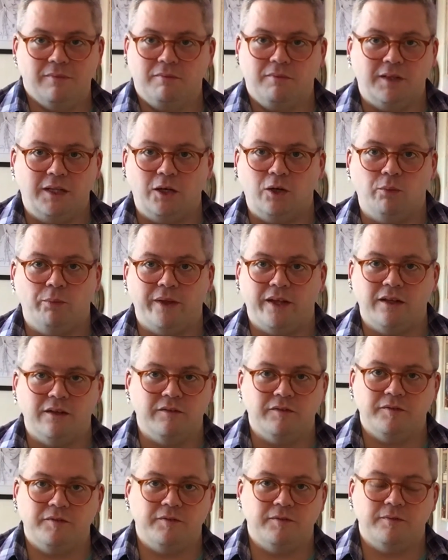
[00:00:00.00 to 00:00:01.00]
little bit
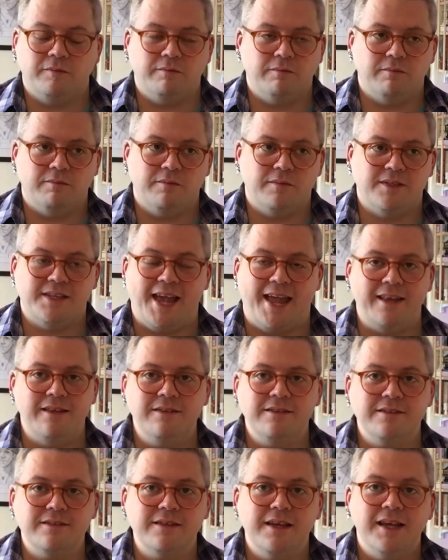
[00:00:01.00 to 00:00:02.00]
of
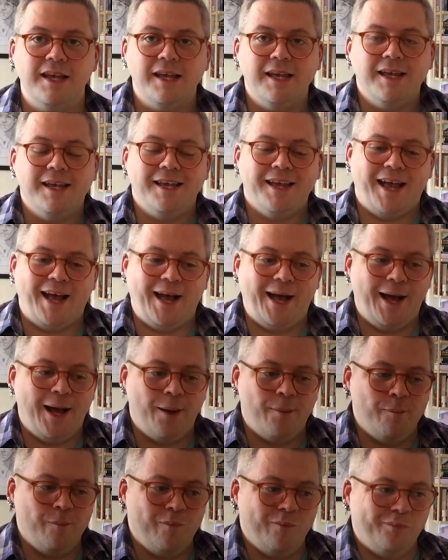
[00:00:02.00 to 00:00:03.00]
sense.
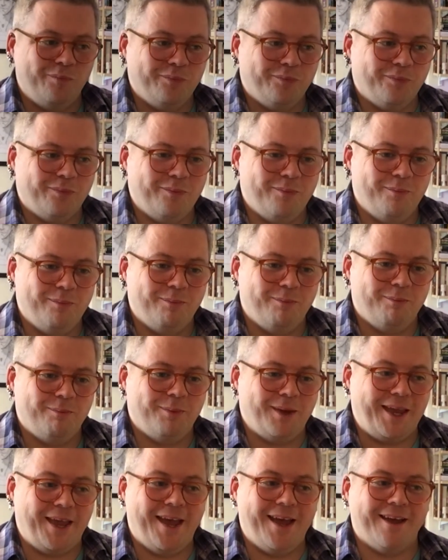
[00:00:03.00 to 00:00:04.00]

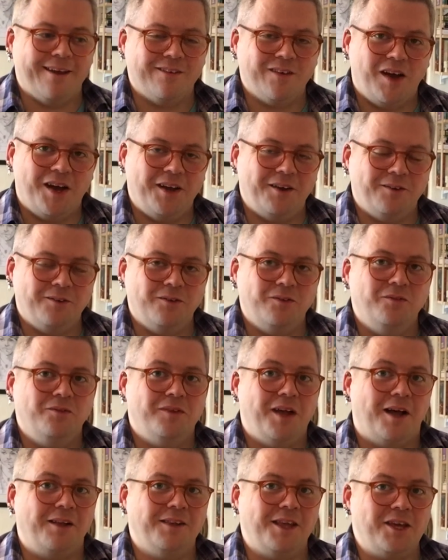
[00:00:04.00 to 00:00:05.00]
But yeah, I'll
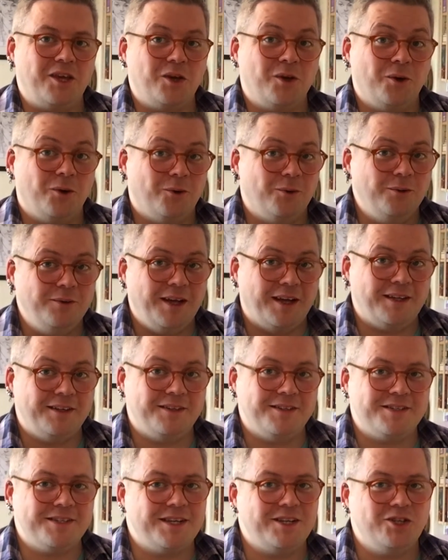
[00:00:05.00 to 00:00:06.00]
let you go
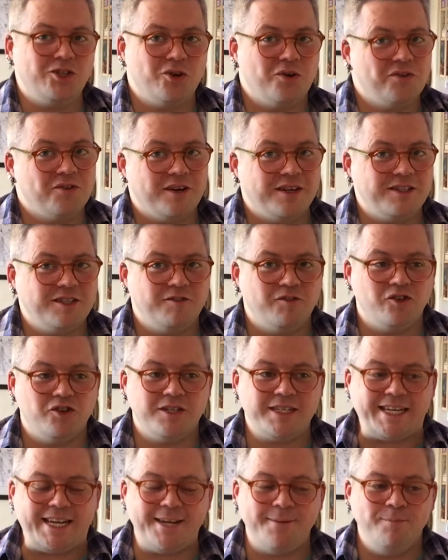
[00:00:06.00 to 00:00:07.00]
and enjoy the rest of your
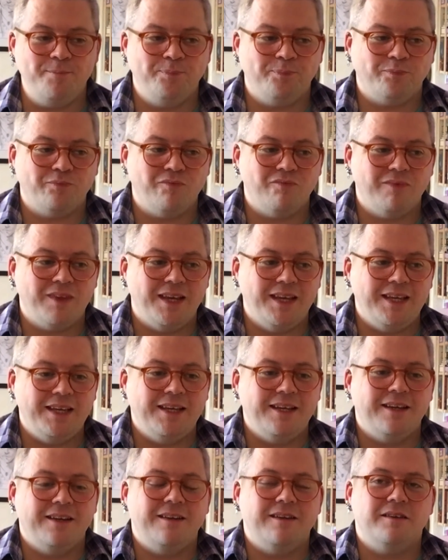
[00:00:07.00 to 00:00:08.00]
day.
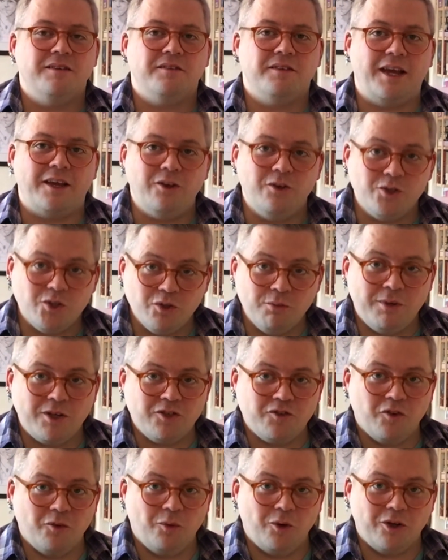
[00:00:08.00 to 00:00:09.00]
Thank you so much
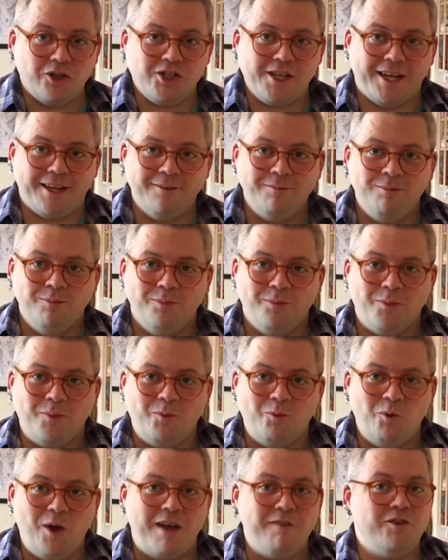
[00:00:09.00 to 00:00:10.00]
for watching.
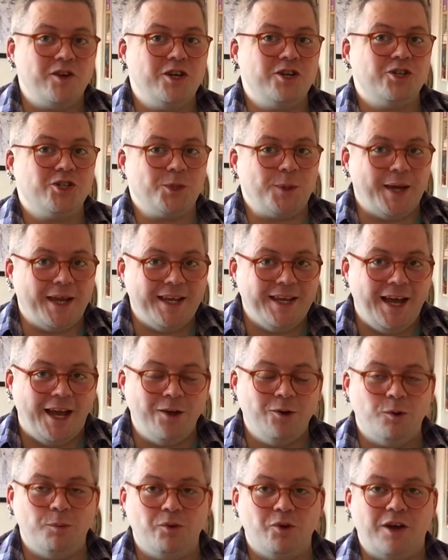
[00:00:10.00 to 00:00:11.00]
Whatever you're doing, I
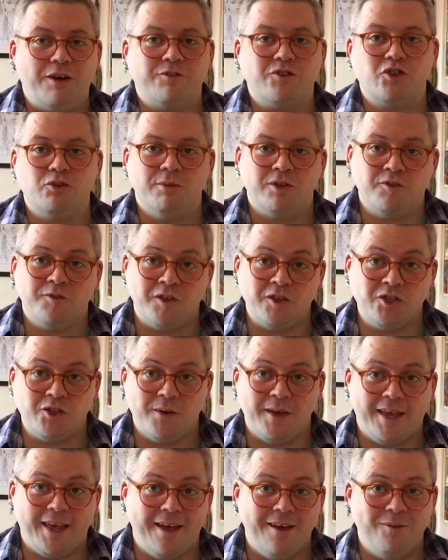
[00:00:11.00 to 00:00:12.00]
hope you have so much fun
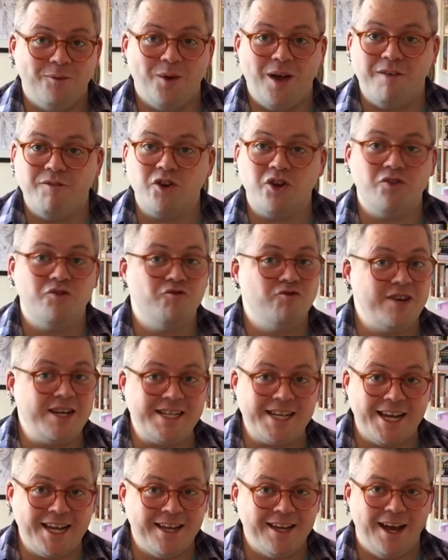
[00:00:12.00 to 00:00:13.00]
doing it. Whatever you're
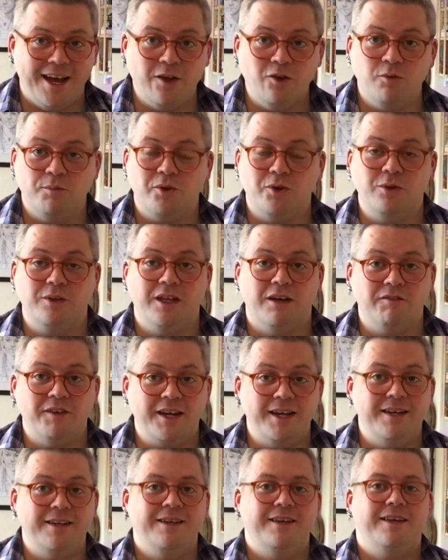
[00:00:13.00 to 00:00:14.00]
reading, I hope you love
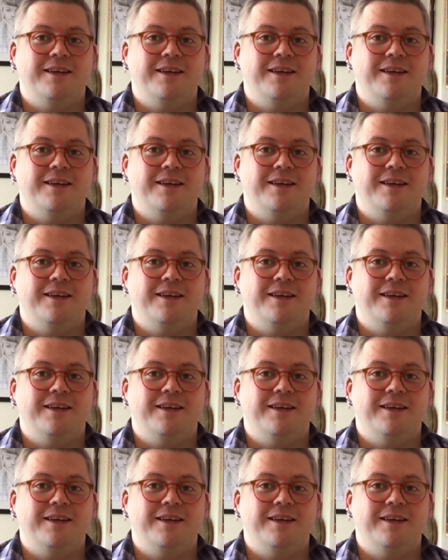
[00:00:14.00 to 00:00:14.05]
it.